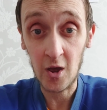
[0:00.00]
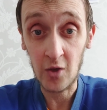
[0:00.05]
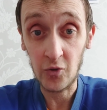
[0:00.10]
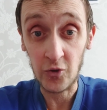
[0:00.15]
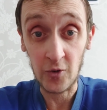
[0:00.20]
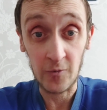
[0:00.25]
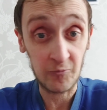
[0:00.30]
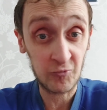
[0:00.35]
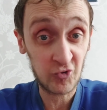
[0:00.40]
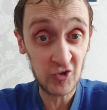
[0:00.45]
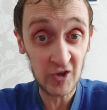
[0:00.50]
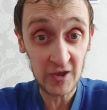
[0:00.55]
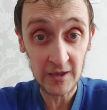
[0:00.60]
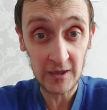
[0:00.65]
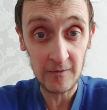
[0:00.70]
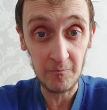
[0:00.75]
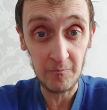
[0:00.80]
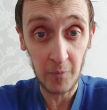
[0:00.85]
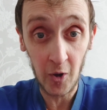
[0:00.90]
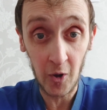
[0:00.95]
The
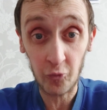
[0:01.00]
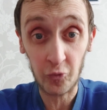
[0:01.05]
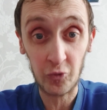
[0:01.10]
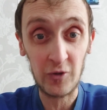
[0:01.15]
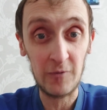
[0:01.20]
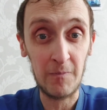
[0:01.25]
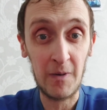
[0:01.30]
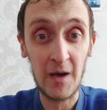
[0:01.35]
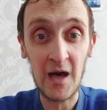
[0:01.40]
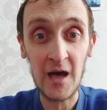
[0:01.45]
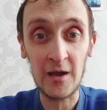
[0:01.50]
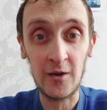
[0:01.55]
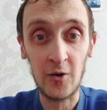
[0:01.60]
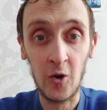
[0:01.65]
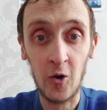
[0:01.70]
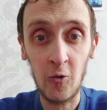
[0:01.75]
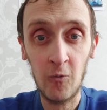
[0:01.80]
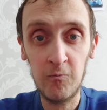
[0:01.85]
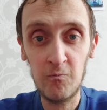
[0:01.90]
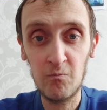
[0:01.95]
chicken Balti pie,
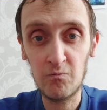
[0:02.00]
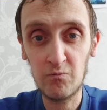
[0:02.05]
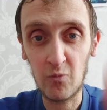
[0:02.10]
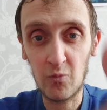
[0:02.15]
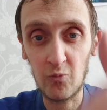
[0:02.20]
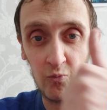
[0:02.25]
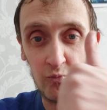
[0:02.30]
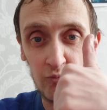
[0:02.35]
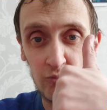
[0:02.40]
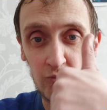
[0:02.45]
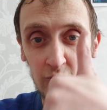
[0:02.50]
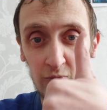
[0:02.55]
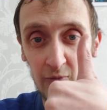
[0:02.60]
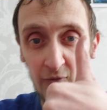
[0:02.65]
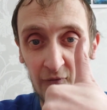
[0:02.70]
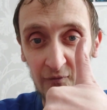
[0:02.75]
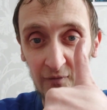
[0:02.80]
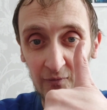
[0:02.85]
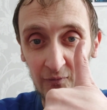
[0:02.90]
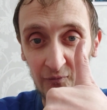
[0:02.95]
oh,
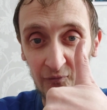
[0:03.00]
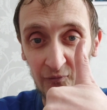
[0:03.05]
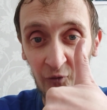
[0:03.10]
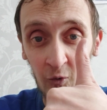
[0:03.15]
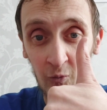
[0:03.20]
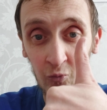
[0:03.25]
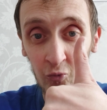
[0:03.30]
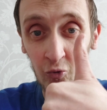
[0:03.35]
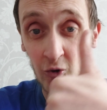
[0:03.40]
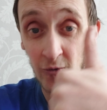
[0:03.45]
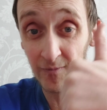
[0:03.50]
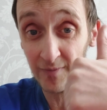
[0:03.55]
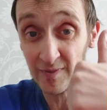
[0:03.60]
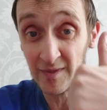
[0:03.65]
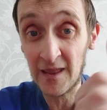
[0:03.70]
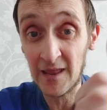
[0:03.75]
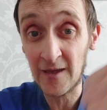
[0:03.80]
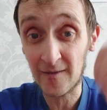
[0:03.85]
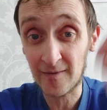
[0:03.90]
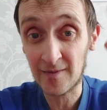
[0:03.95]
thumbs up,
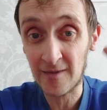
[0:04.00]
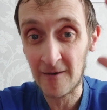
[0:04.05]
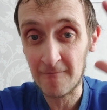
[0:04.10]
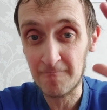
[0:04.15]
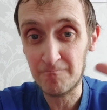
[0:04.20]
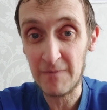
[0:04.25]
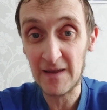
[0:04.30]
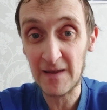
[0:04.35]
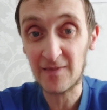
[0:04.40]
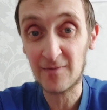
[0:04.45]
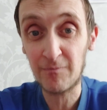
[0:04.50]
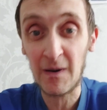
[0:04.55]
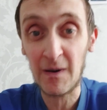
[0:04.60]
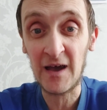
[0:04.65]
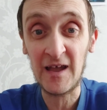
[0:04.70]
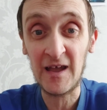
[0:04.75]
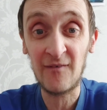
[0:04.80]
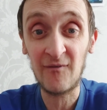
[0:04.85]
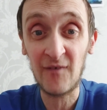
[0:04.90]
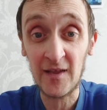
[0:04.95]
10 out of 10, best
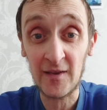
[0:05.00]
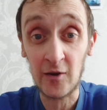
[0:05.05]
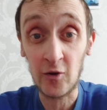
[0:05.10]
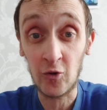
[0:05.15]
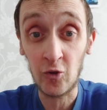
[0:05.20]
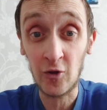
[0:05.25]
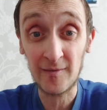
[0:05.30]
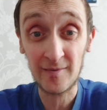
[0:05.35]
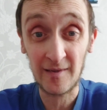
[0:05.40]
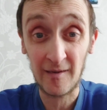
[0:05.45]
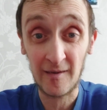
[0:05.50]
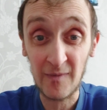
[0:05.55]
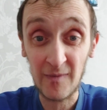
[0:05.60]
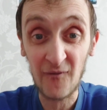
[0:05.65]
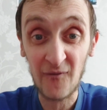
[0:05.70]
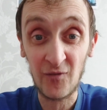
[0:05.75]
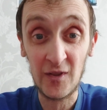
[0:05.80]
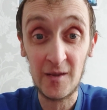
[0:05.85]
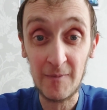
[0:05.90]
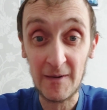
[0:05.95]
pie I've had in a long time.
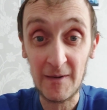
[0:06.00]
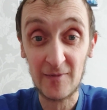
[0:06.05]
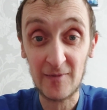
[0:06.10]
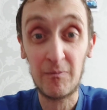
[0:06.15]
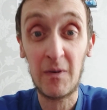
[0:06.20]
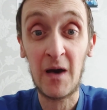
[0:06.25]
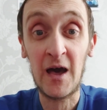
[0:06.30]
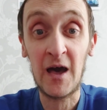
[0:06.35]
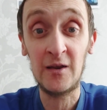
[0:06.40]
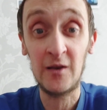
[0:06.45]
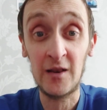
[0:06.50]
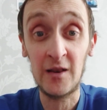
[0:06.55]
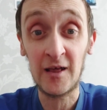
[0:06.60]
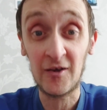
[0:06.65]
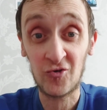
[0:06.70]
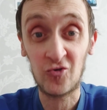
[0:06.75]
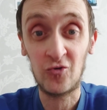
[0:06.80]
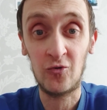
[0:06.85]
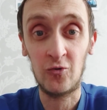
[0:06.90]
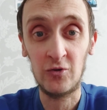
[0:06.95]
Definitely the best pie in the
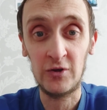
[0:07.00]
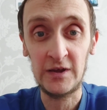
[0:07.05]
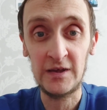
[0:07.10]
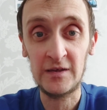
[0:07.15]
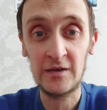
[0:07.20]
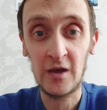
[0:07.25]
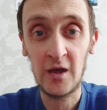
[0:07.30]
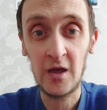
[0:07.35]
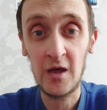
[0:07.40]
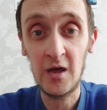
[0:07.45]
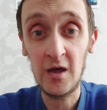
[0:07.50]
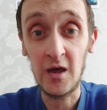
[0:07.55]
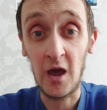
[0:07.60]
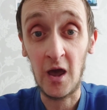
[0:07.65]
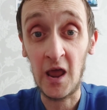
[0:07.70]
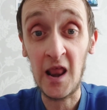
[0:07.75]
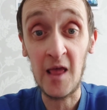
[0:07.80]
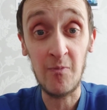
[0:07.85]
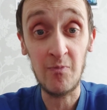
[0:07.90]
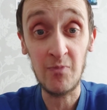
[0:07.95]
National League.
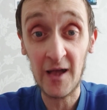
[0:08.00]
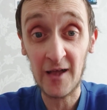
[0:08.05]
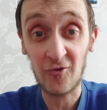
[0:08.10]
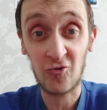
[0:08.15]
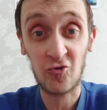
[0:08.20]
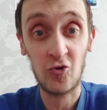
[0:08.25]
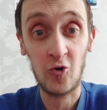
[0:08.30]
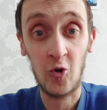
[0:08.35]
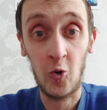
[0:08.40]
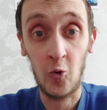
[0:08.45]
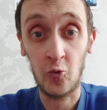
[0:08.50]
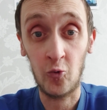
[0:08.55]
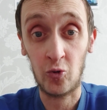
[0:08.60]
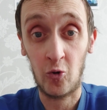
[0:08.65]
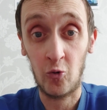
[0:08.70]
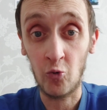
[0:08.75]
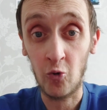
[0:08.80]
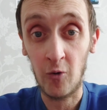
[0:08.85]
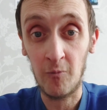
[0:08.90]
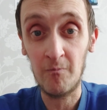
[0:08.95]
And then nachos
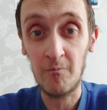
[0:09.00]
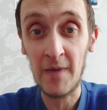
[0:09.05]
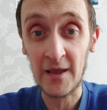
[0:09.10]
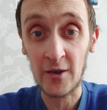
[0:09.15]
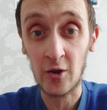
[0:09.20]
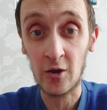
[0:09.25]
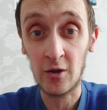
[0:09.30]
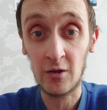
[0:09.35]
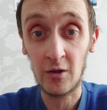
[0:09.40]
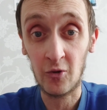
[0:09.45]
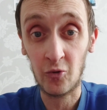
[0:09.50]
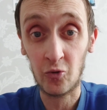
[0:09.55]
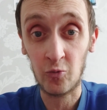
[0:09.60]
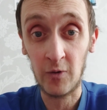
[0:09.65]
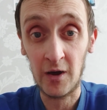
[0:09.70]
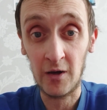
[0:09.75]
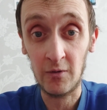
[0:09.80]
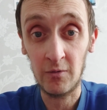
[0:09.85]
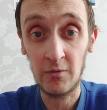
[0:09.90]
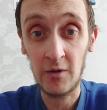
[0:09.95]
look mega as
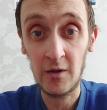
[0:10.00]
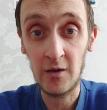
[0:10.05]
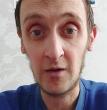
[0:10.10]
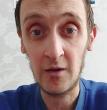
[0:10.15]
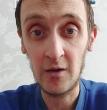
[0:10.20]
well.